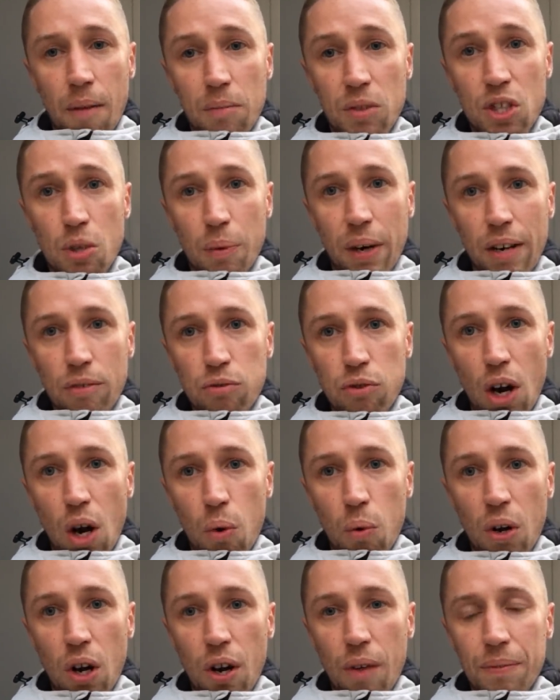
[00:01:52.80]
So we
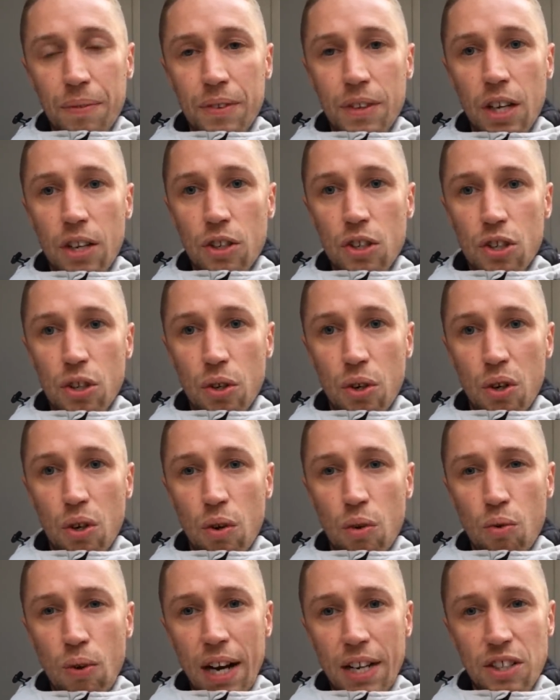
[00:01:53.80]
roll on
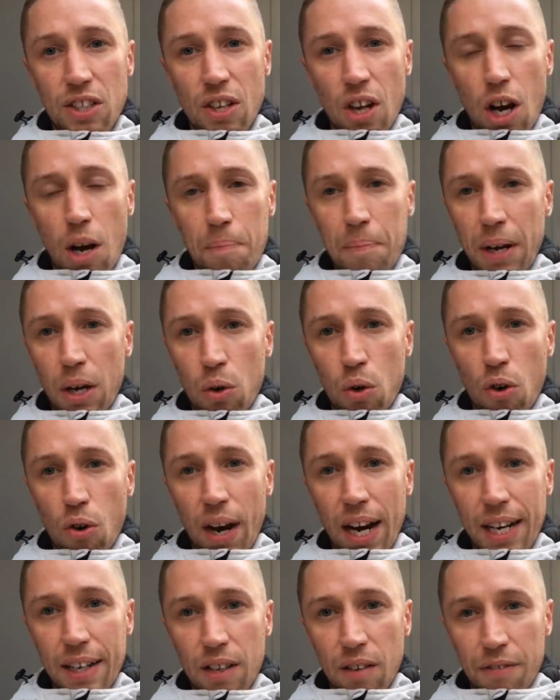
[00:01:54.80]
to Red Star
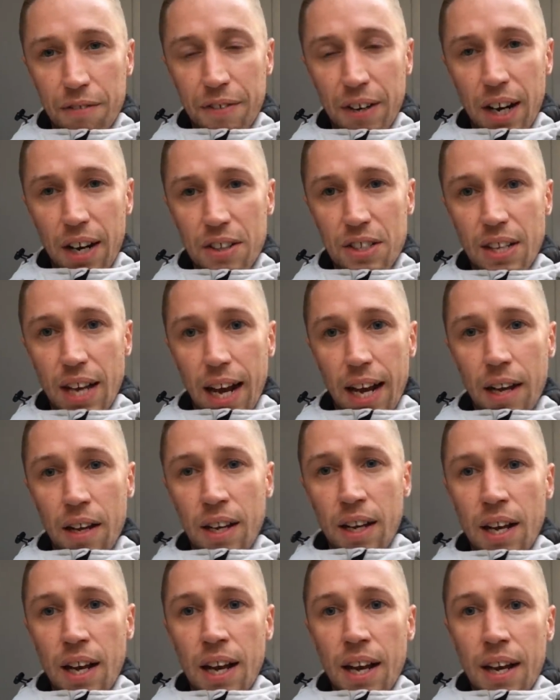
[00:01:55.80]
Belgrade on Thursday.
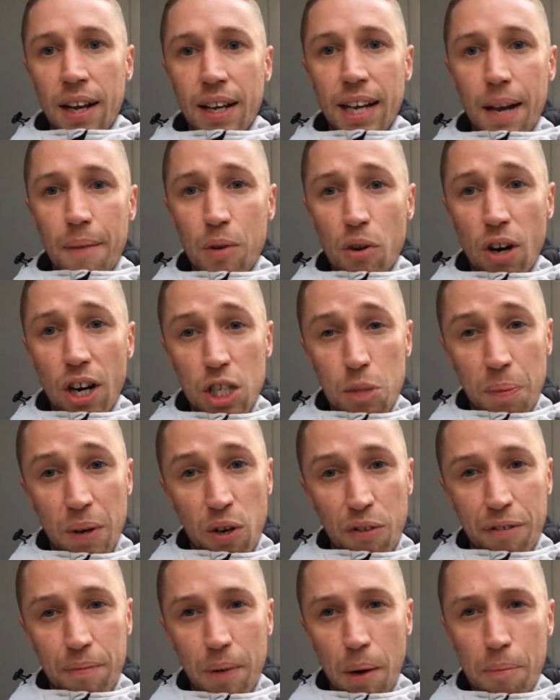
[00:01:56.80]
Keep your eyes
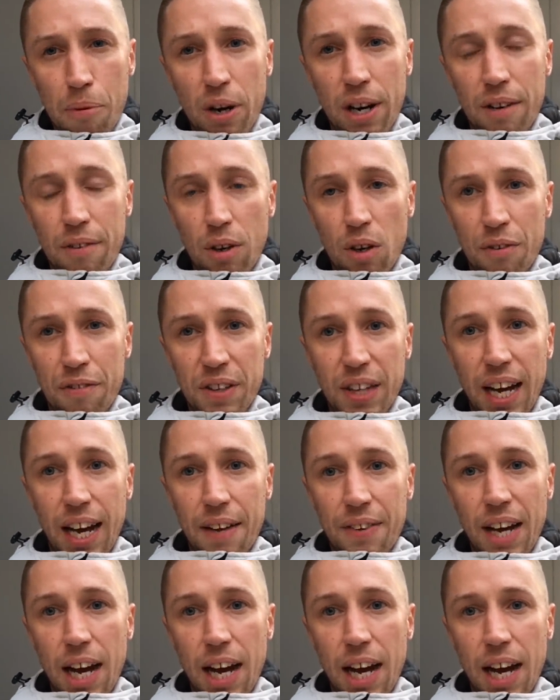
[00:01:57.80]
peeled for my preview for that.